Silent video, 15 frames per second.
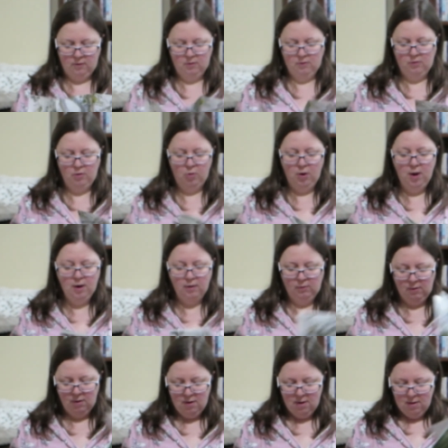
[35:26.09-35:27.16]
So
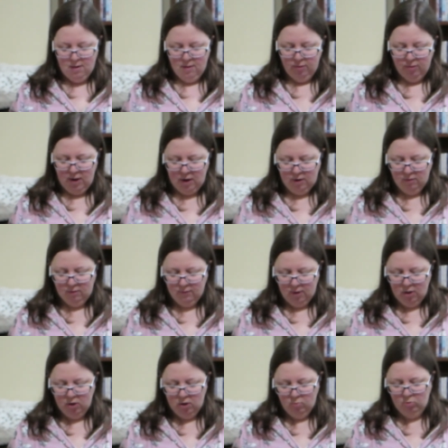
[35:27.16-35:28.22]
yes, that is
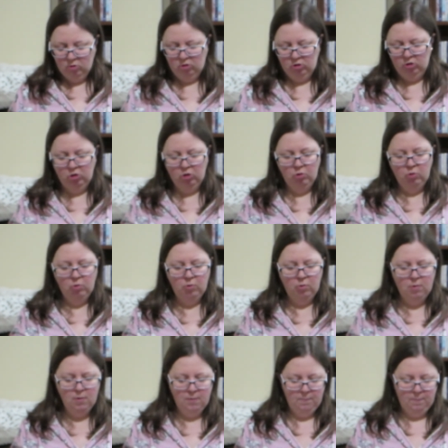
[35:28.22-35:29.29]
volume
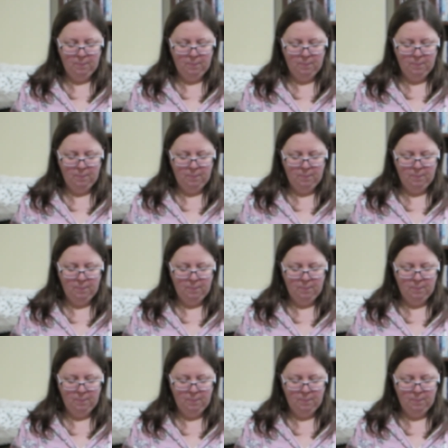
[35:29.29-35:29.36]
two